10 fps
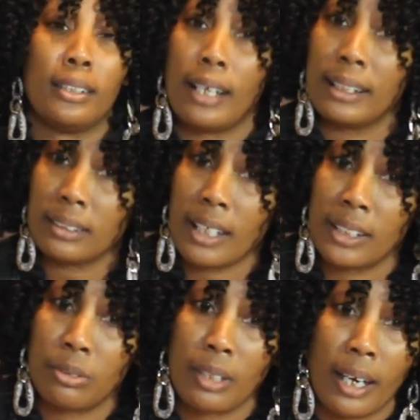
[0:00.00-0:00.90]
I did not
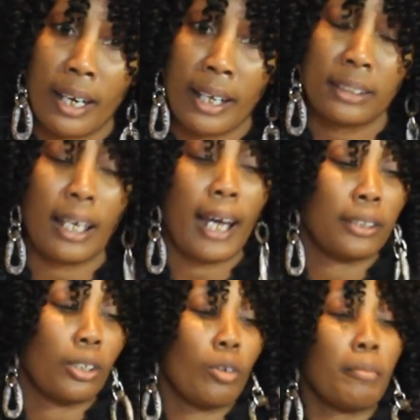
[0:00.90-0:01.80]
stay, you guys.
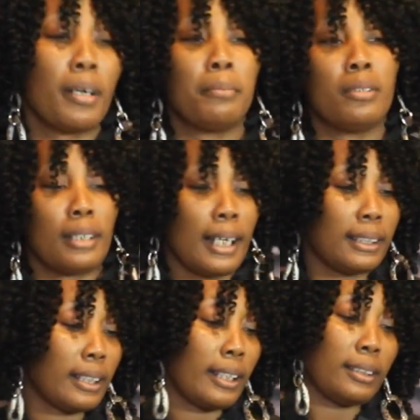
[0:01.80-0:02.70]
I know in my book
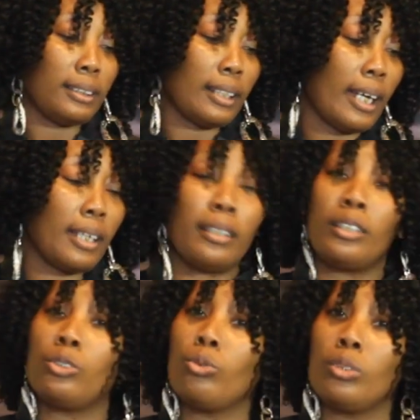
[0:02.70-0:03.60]
I said to stay
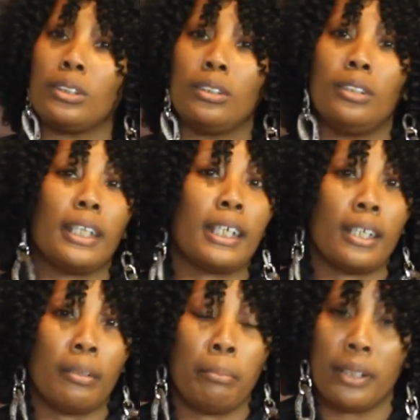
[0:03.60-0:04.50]
and endure to the
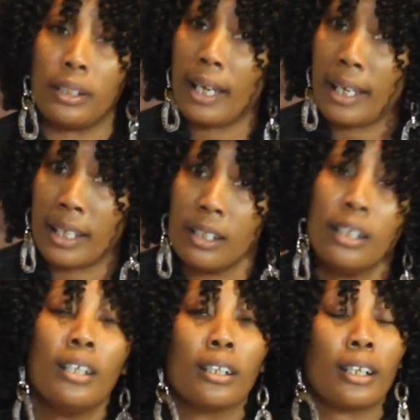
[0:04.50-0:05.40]
end, but hey,
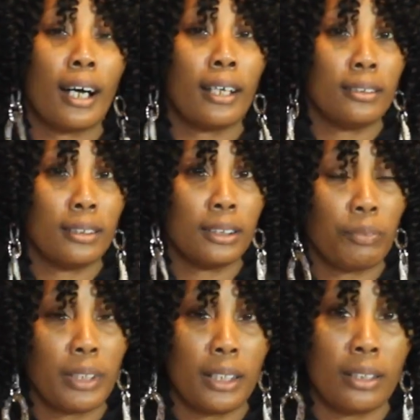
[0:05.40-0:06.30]
God
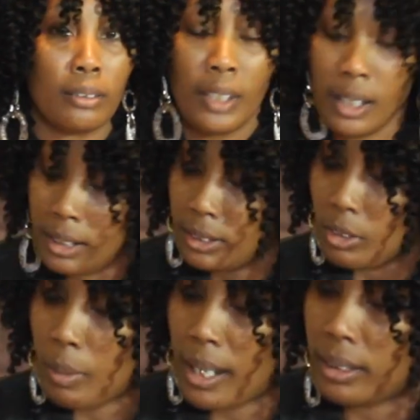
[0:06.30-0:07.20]
does forgive.
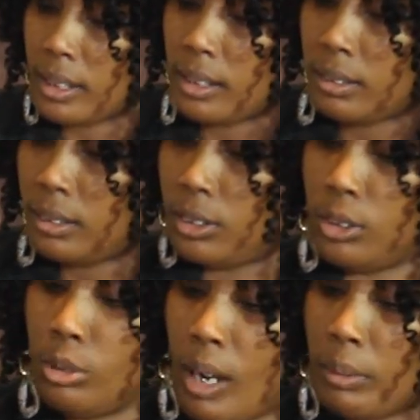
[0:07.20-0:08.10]
So my thing to
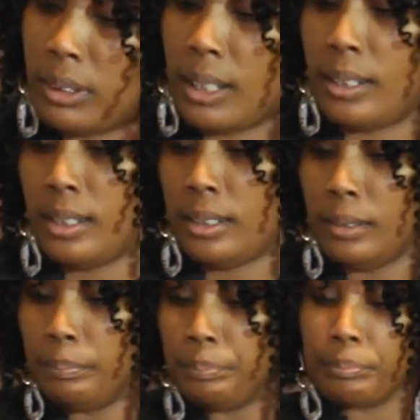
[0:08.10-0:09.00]
you, I would say this.